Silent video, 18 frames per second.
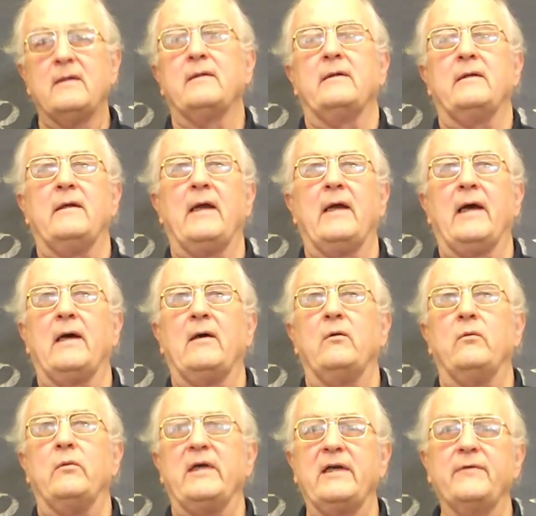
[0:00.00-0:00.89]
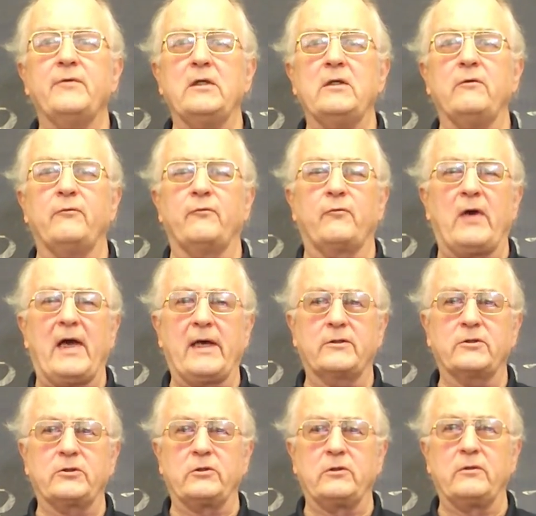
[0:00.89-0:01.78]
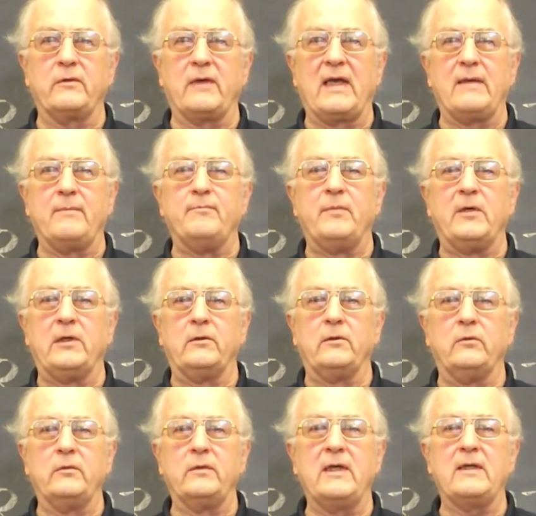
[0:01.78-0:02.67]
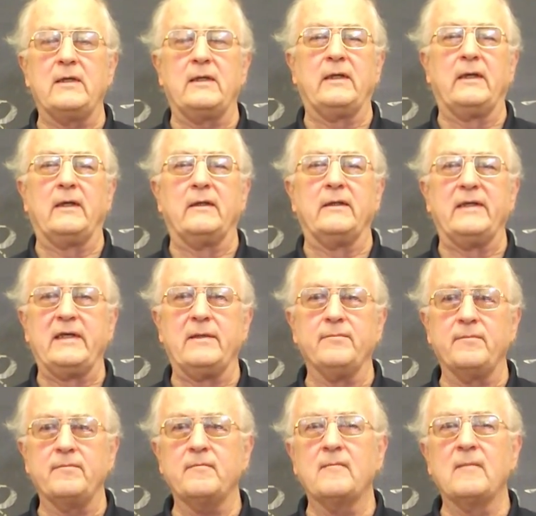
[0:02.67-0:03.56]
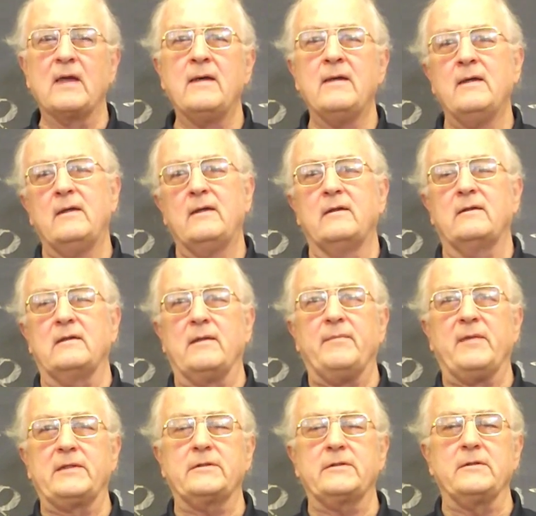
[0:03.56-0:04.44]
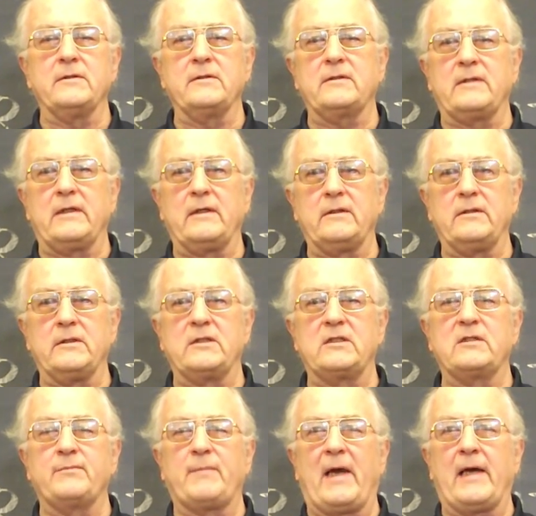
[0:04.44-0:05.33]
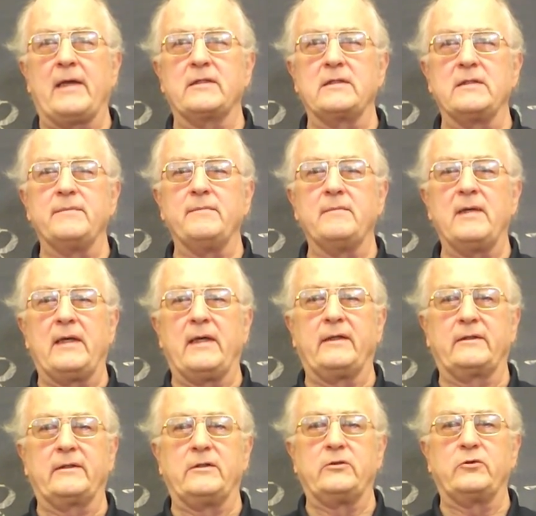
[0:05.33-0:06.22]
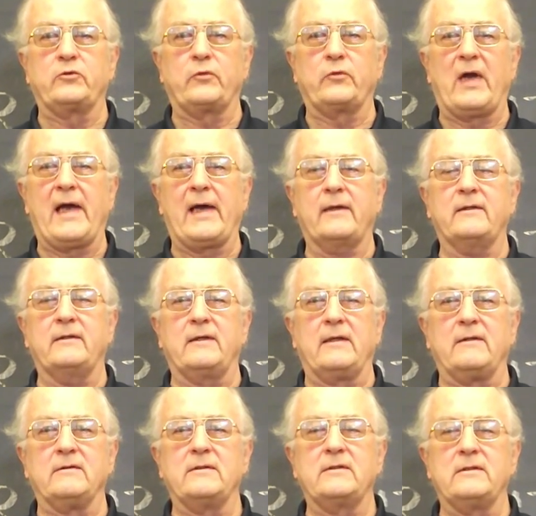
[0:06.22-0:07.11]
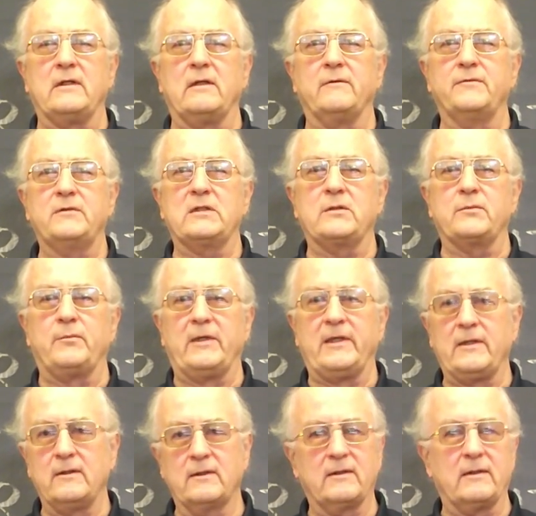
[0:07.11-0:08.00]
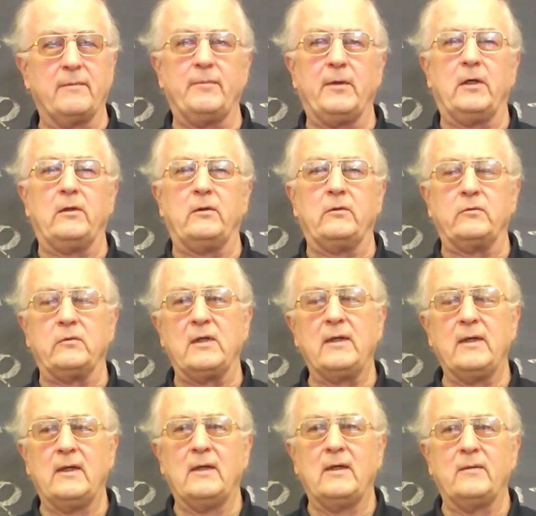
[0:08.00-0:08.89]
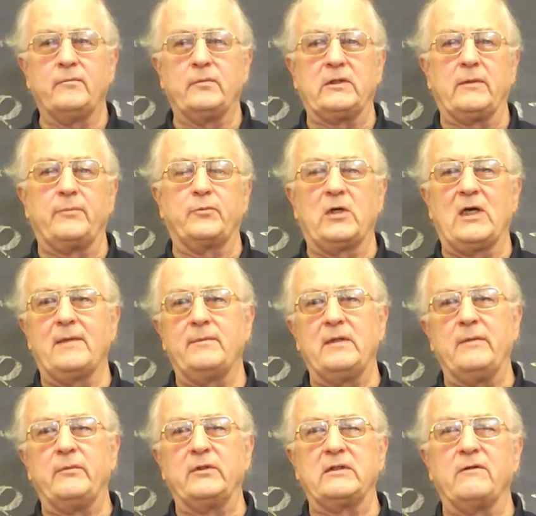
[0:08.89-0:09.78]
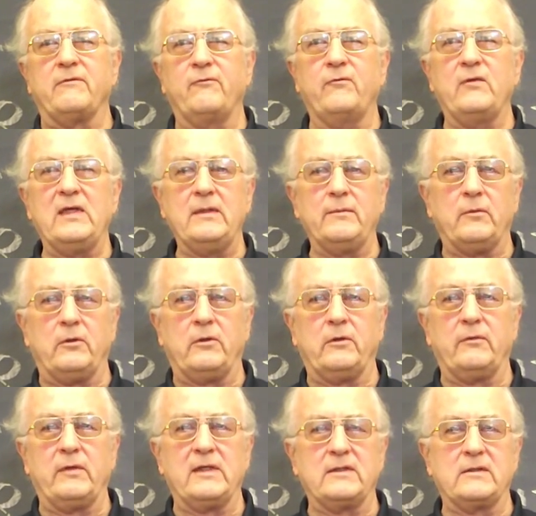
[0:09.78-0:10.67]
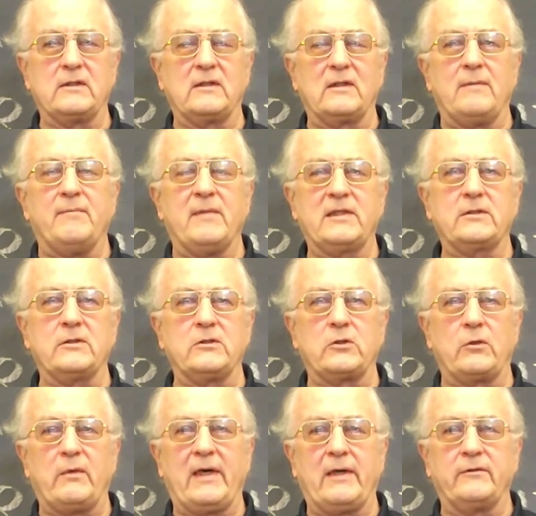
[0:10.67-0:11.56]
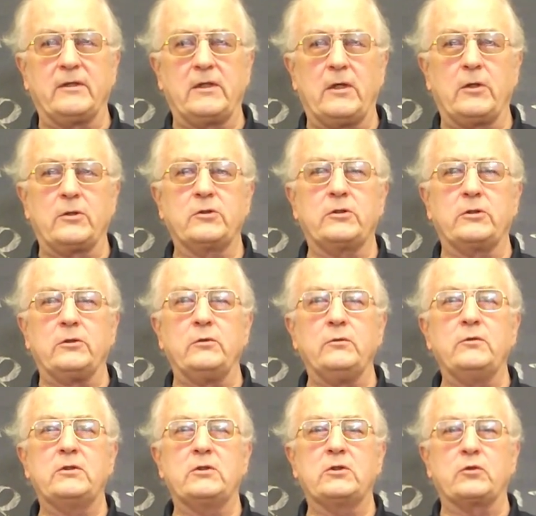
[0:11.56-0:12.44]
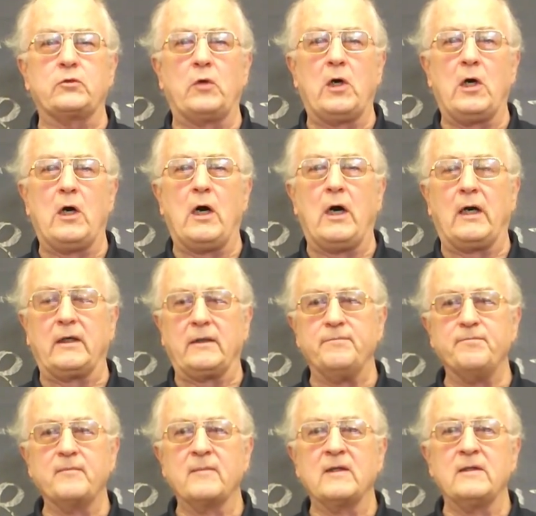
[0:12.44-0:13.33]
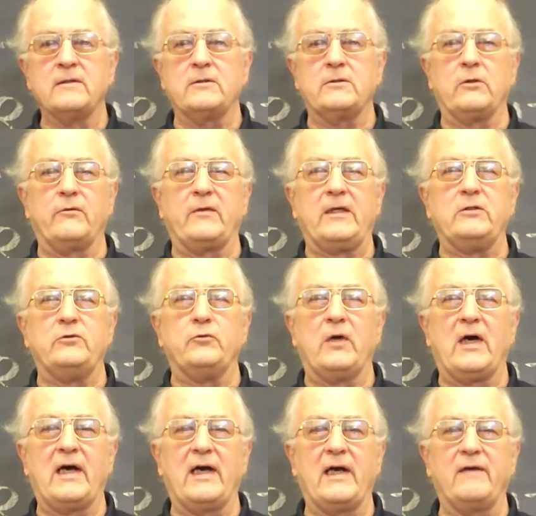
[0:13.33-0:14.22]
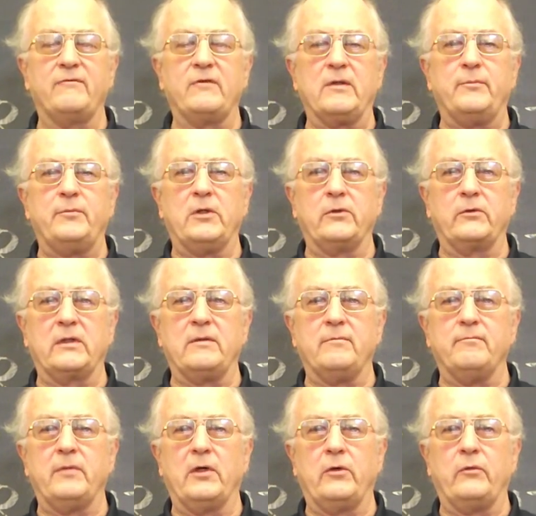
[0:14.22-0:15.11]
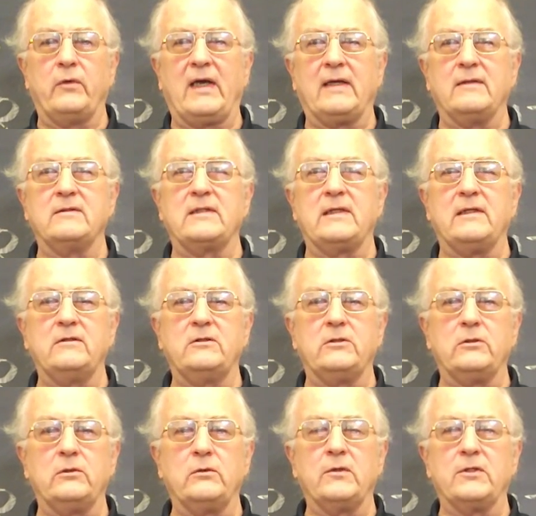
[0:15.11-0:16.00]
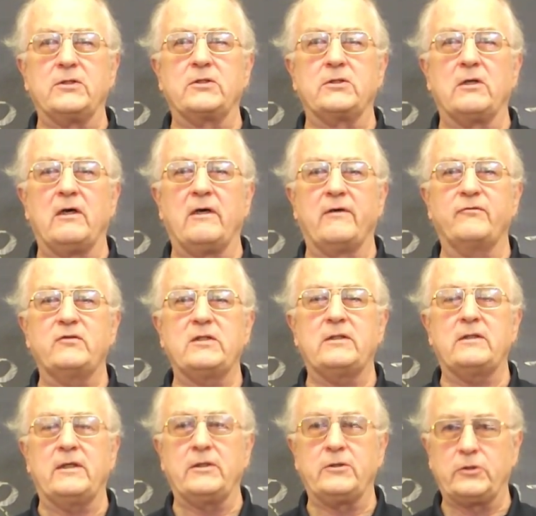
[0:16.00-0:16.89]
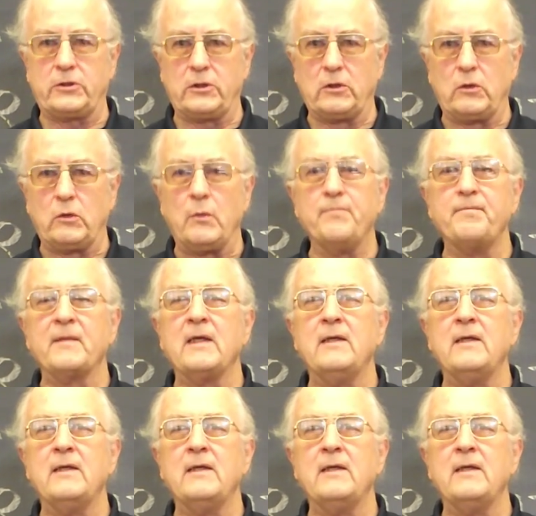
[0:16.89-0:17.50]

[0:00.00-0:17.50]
Now, whenever you fracture a bone in a limb, the muscles tend to spasm and contract and self-splint the bone. But the problem with the femur is that the muscles around it are too strong, so they drive the broken bone ends into the soft tissue.